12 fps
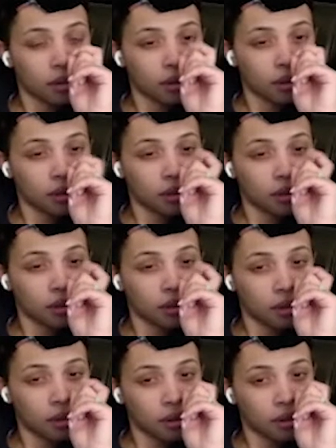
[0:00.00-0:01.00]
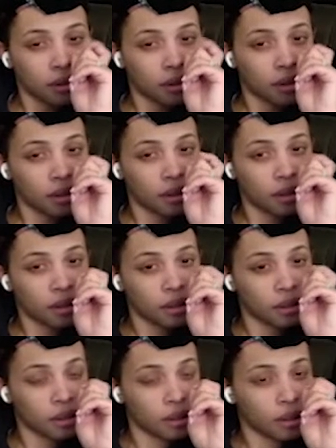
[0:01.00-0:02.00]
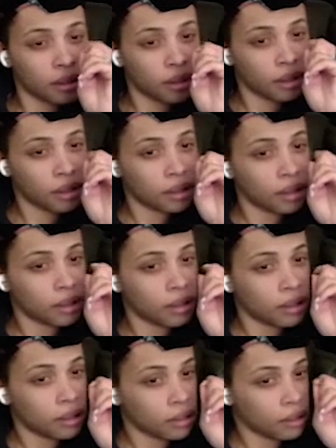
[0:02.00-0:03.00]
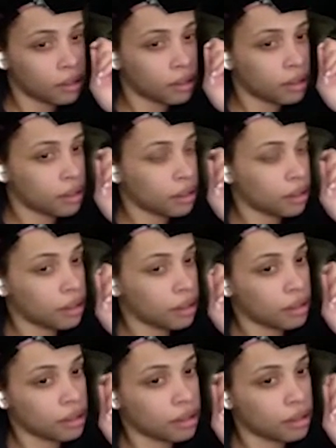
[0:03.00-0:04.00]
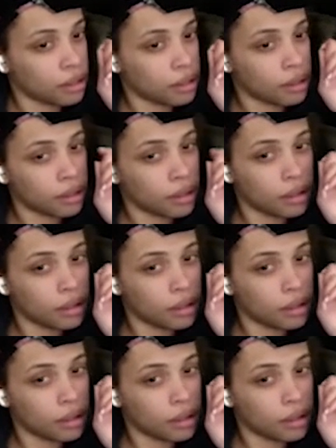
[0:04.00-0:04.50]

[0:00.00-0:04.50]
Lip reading: No words are spoken by the person on screen.